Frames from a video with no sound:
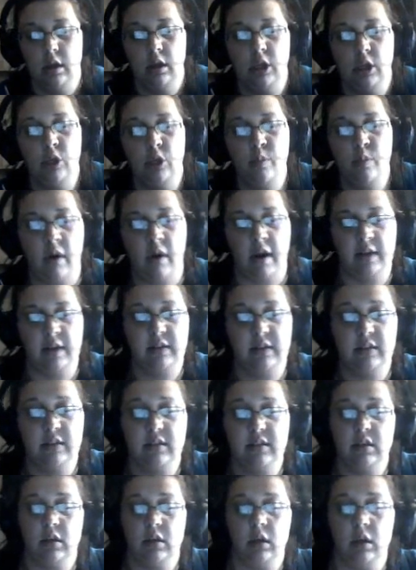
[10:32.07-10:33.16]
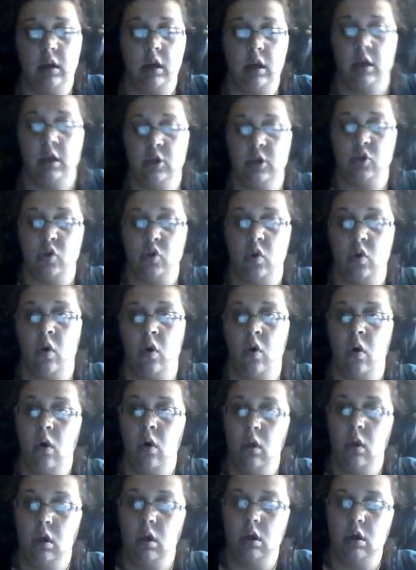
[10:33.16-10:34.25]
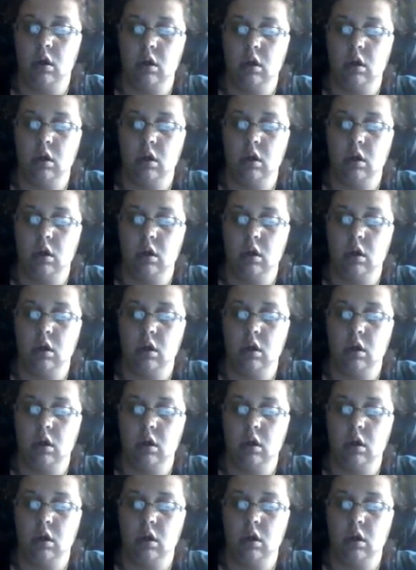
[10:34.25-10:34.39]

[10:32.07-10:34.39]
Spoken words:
you press Control